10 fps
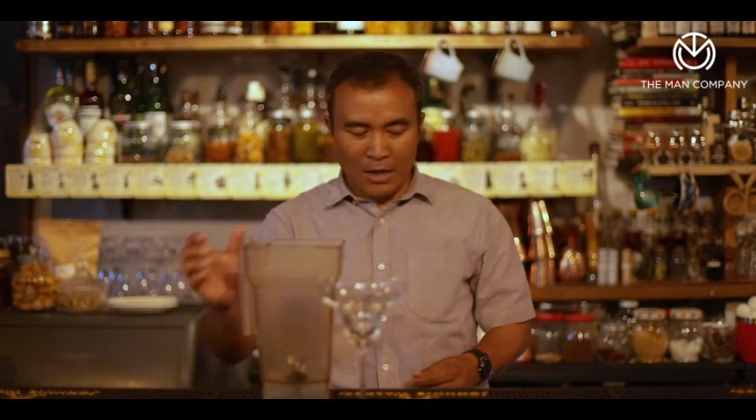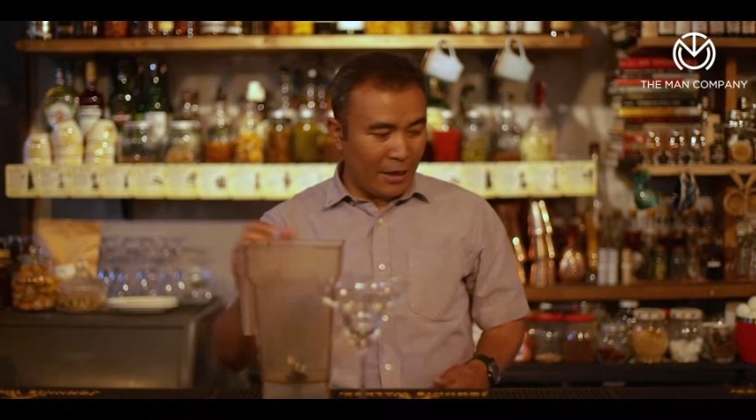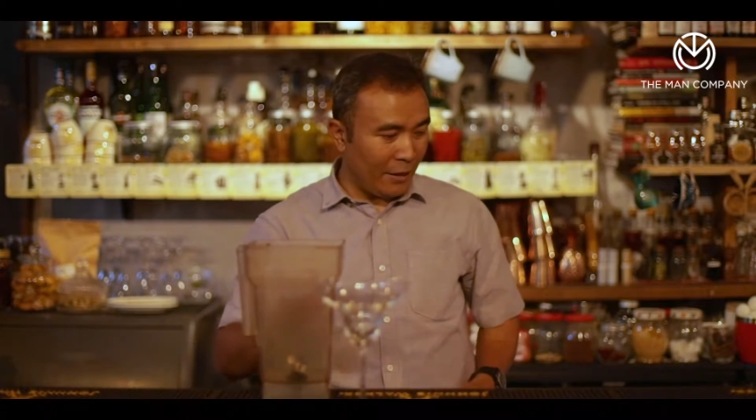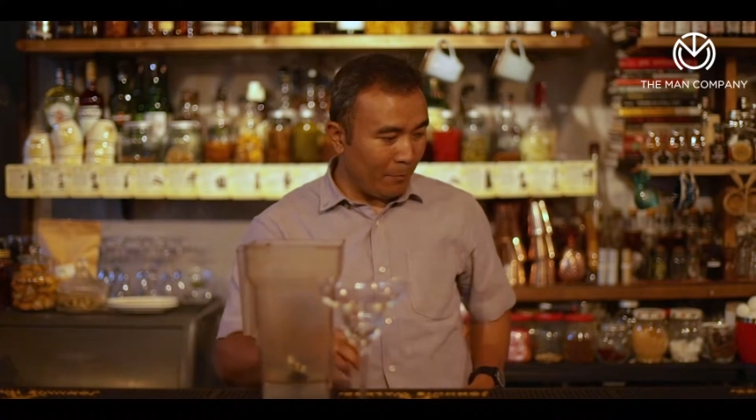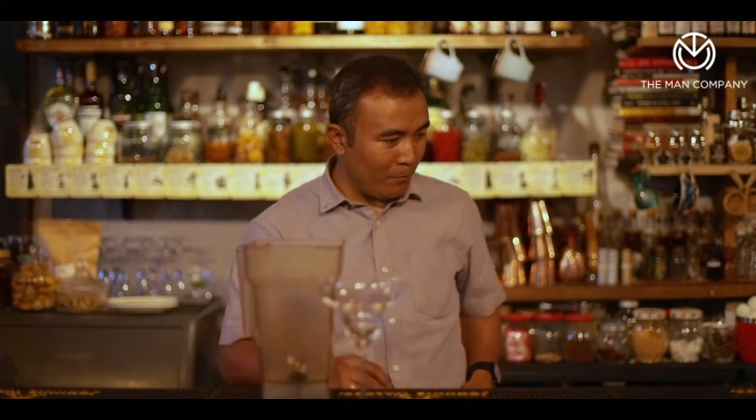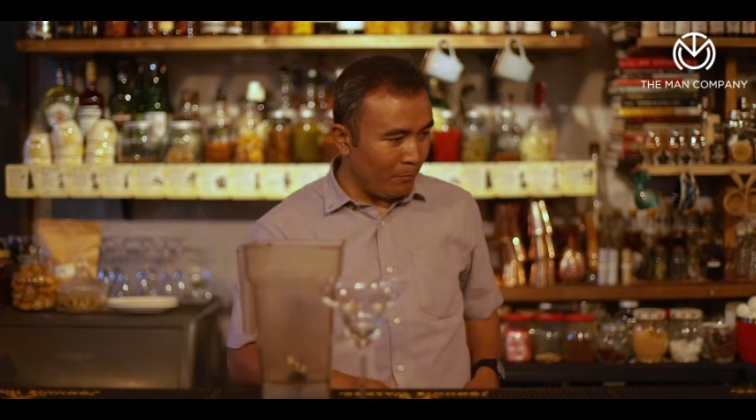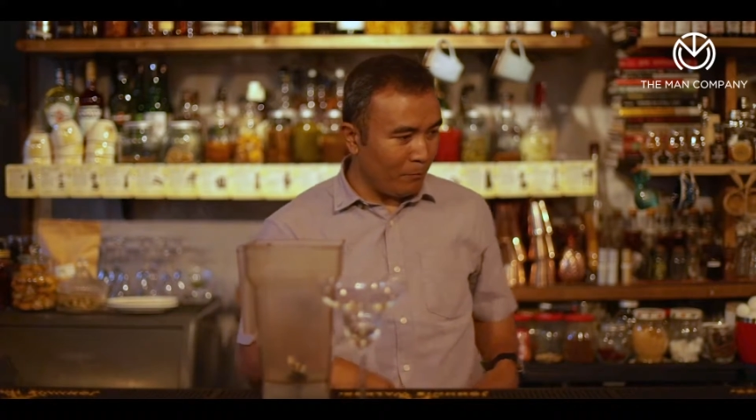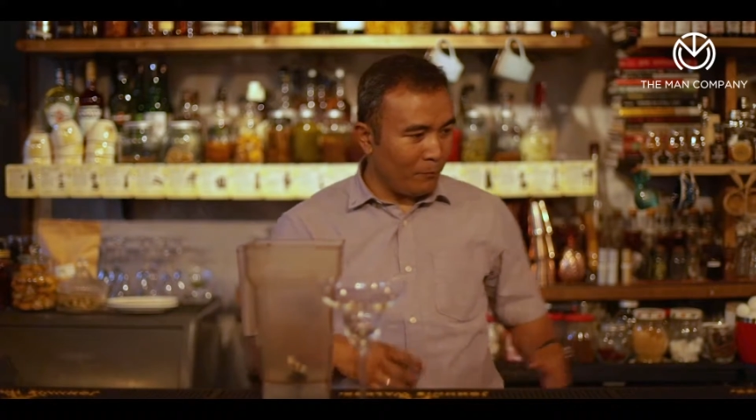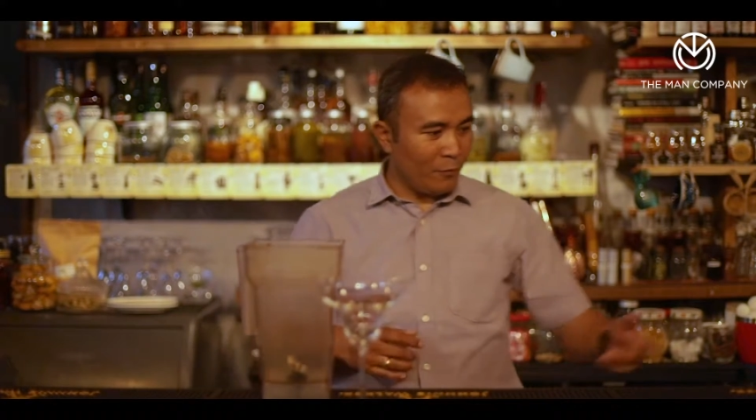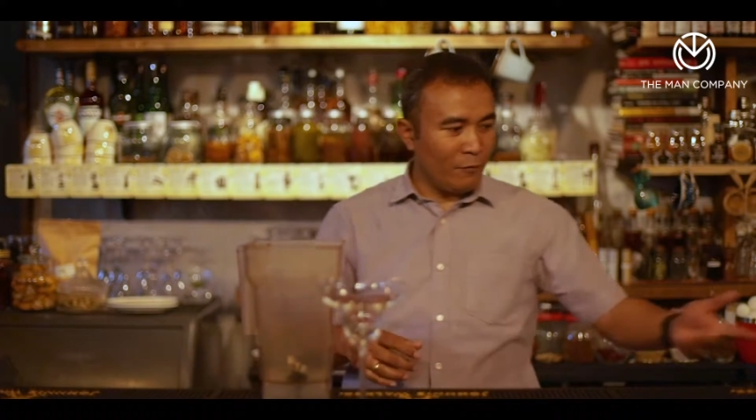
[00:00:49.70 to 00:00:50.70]
I
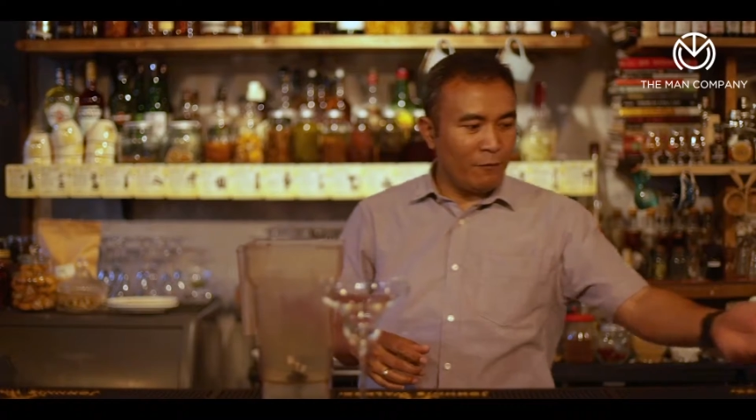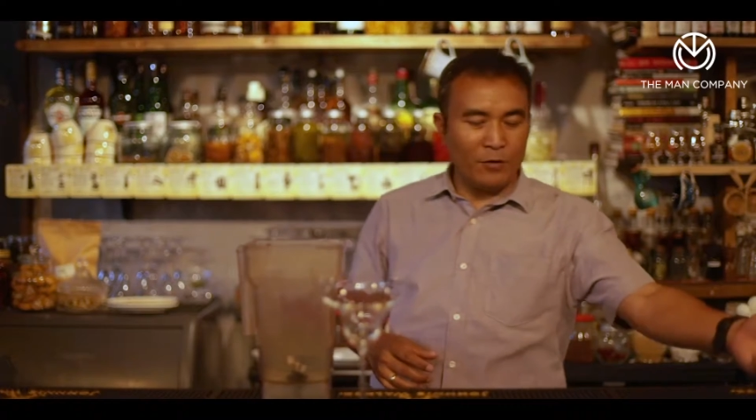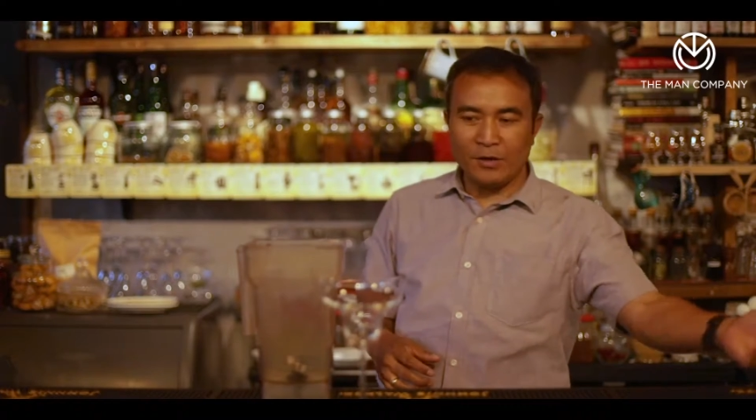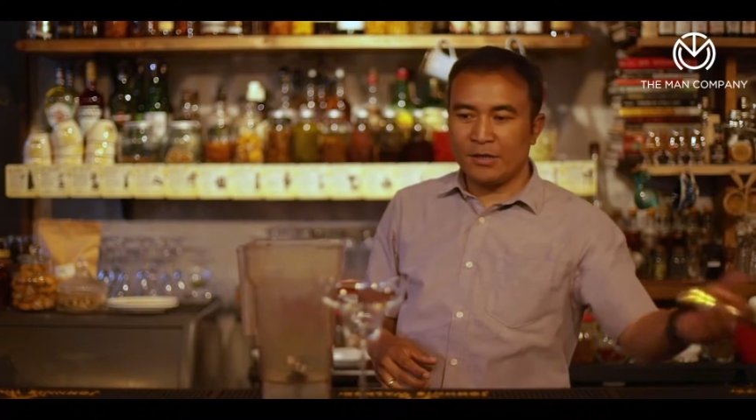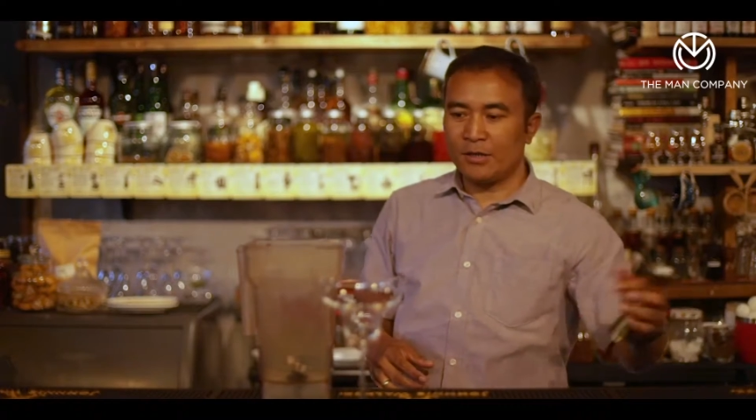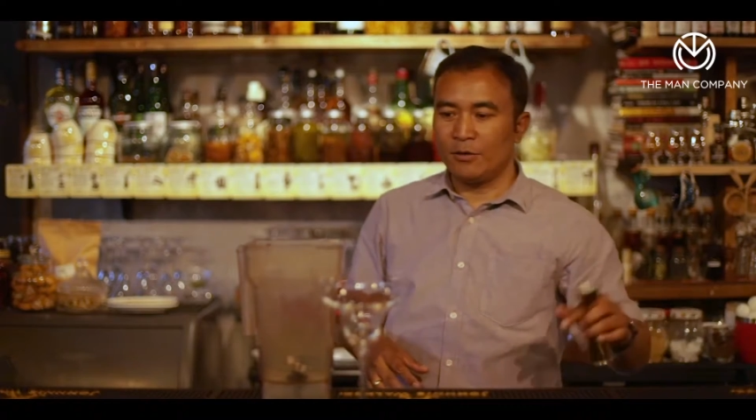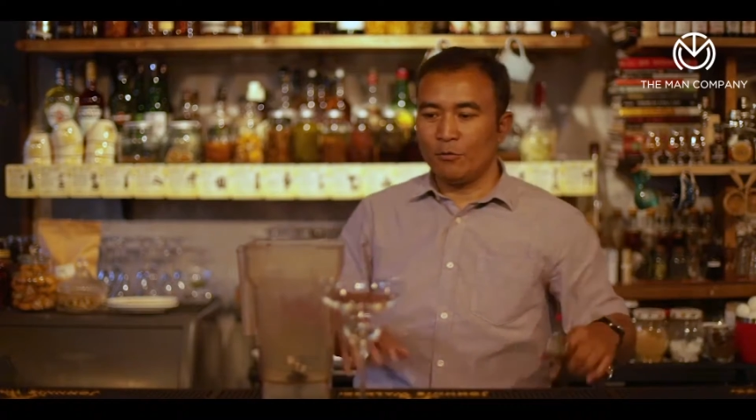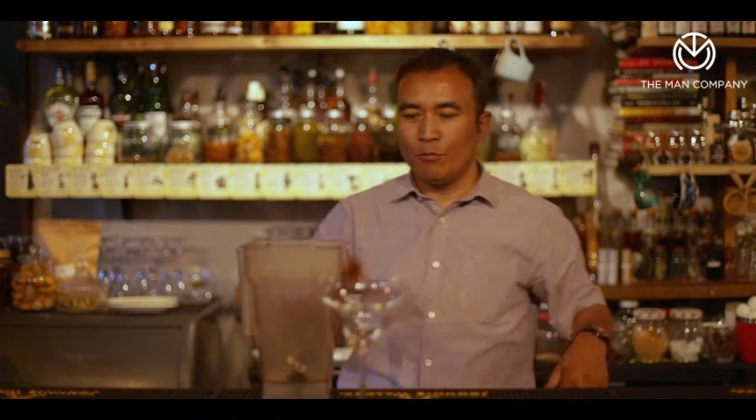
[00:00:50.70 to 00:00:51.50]
first